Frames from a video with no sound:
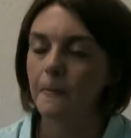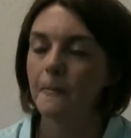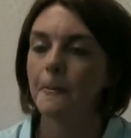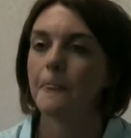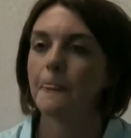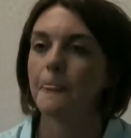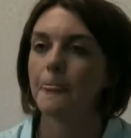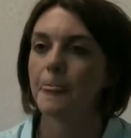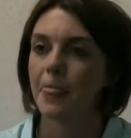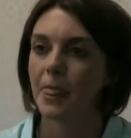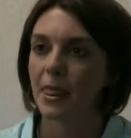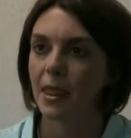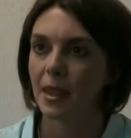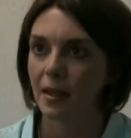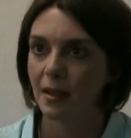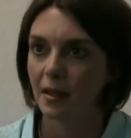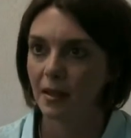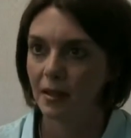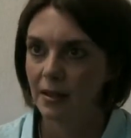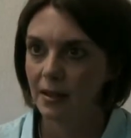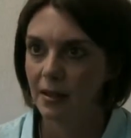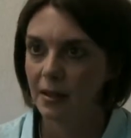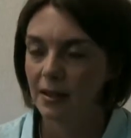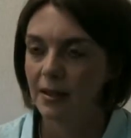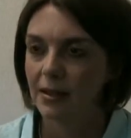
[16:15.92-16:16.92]

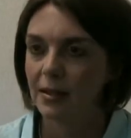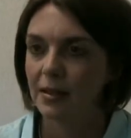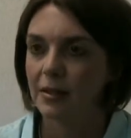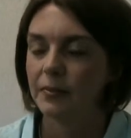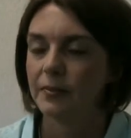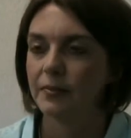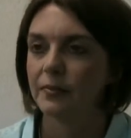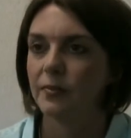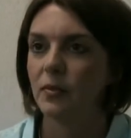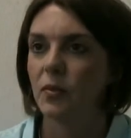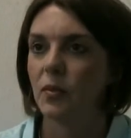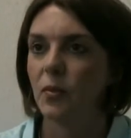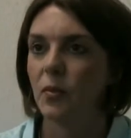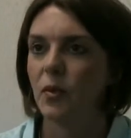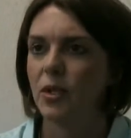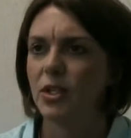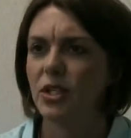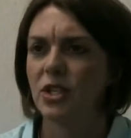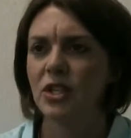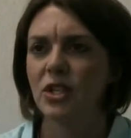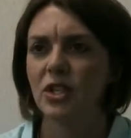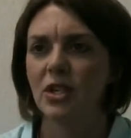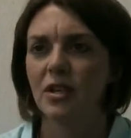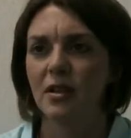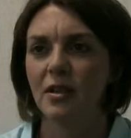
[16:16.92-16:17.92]
Mm-hmm.
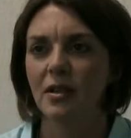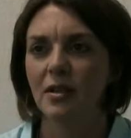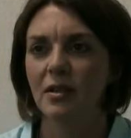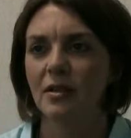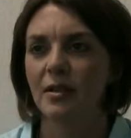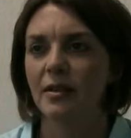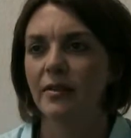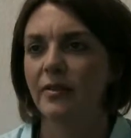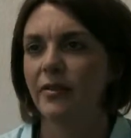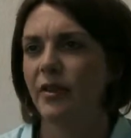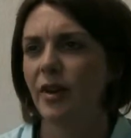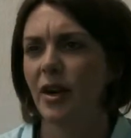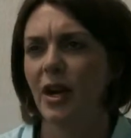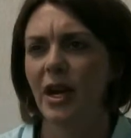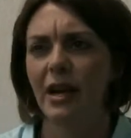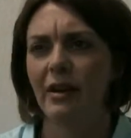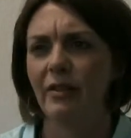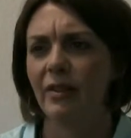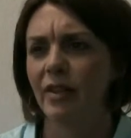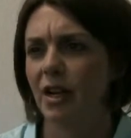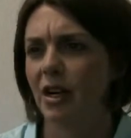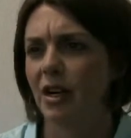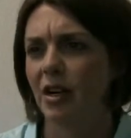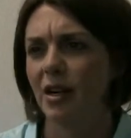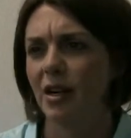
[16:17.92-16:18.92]
Which took forever.